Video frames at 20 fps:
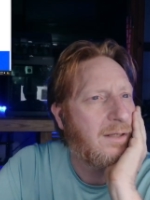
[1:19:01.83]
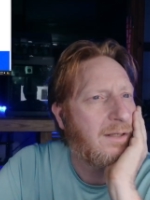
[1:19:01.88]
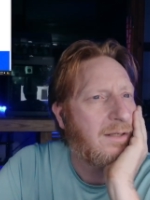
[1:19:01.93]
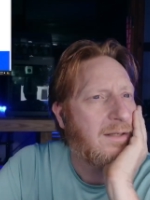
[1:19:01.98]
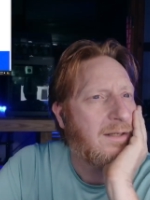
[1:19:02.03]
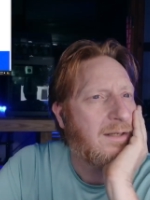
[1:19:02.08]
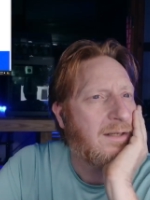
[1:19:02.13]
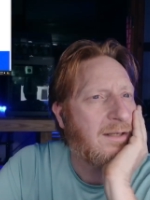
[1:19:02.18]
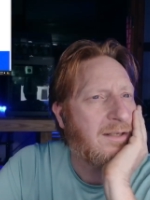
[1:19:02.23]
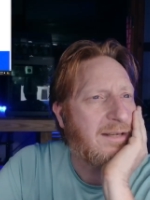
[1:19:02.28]

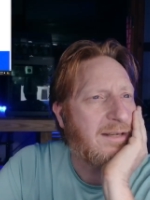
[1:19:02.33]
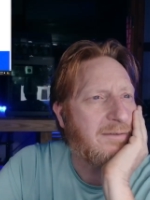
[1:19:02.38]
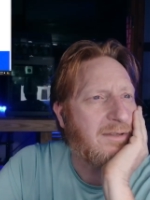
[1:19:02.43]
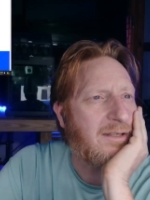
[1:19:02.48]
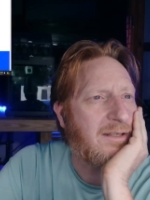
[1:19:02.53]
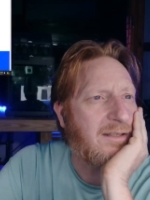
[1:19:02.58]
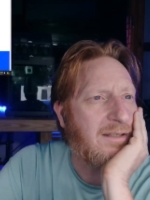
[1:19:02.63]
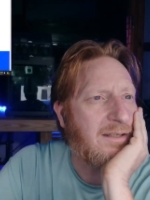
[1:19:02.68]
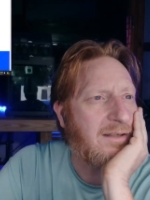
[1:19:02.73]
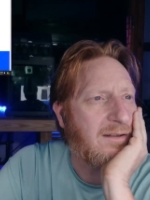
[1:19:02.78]
And you have to
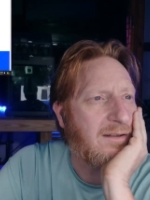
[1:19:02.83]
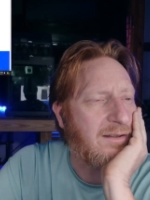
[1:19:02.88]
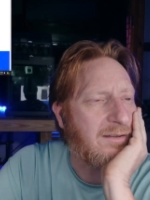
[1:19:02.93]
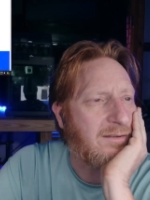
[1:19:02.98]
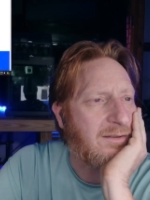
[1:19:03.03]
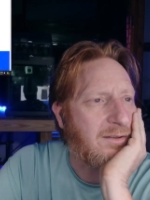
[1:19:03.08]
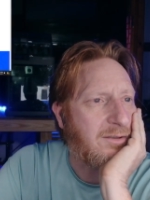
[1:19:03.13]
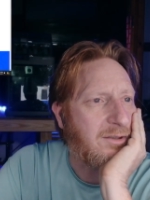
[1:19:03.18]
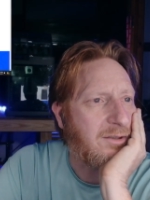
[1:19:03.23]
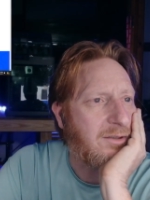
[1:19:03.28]
anneal this,
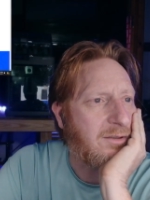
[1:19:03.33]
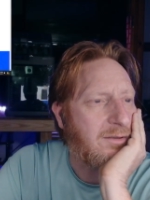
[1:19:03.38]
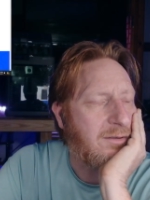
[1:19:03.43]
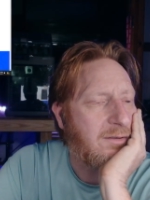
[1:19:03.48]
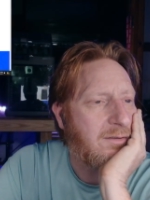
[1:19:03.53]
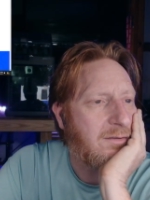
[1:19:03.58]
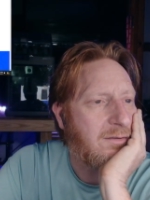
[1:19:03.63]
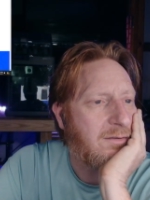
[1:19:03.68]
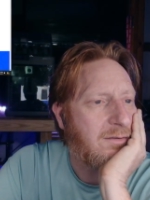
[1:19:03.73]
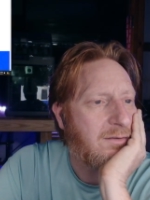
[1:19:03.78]
don't you?
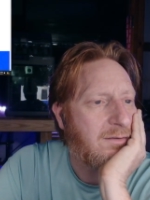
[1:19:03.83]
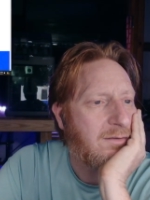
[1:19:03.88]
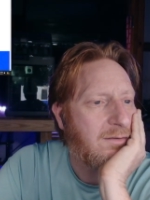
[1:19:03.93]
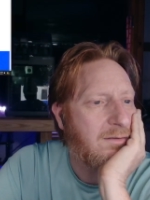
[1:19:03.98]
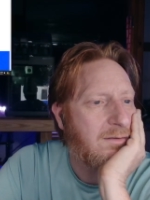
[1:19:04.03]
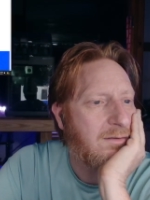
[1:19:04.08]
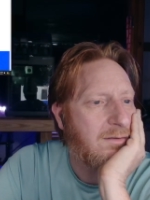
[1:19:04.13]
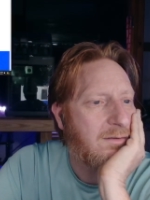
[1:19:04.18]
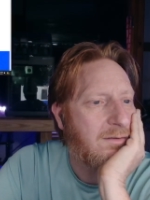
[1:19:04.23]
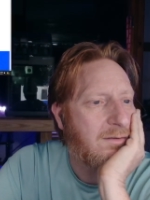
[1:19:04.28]

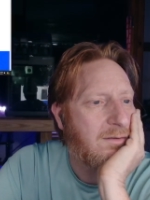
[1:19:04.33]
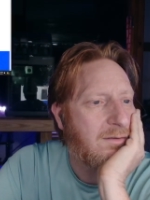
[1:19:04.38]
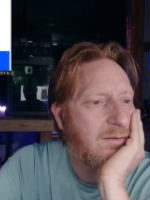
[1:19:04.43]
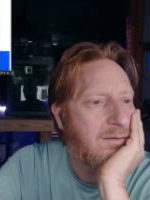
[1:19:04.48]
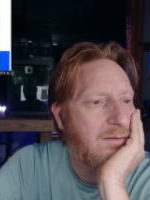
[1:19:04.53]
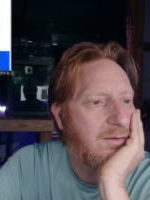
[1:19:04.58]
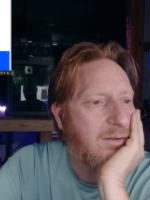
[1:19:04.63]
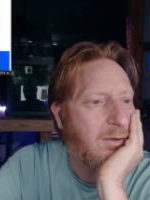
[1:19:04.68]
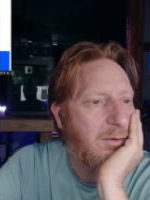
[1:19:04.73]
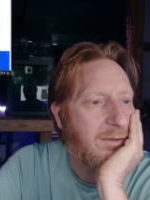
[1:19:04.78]

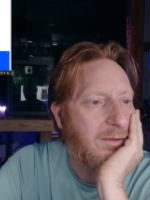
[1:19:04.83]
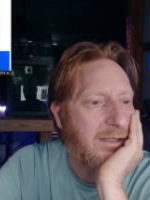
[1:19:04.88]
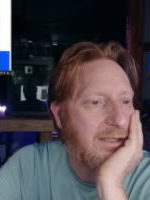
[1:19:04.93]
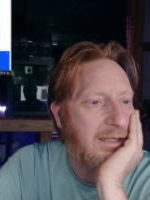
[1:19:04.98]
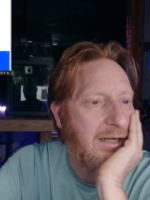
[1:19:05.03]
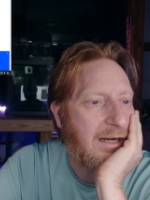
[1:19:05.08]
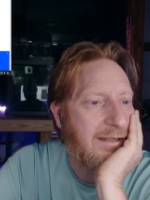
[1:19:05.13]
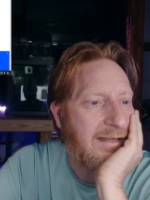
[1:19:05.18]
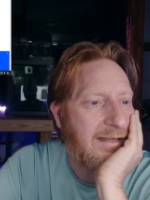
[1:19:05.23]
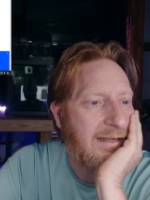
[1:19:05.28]
Holy
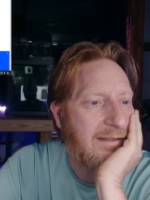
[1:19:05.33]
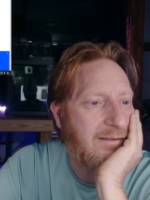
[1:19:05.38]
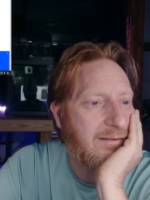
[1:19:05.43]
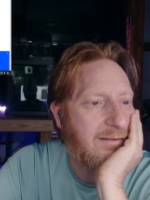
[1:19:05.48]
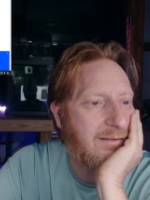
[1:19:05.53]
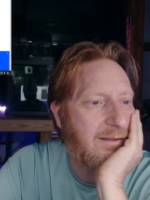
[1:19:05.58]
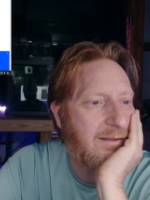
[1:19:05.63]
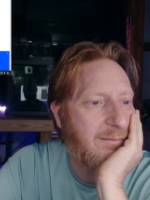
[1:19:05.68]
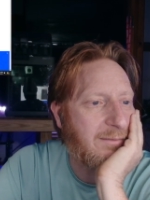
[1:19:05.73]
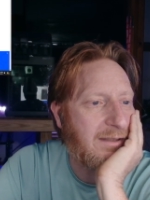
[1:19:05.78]
God, that's
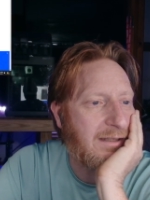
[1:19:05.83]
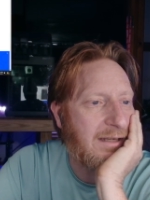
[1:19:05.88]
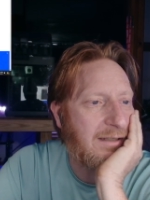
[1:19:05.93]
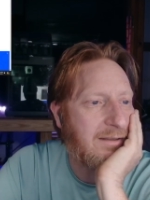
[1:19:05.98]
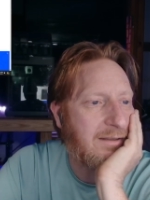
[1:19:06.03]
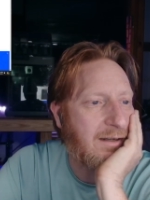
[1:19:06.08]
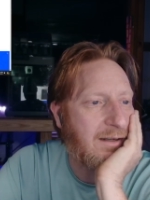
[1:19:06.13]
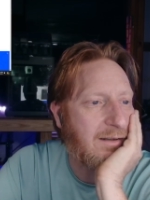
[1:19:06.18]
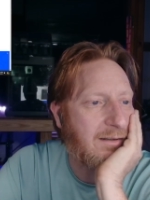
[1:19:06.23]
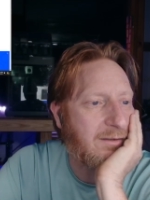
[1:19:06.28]
$78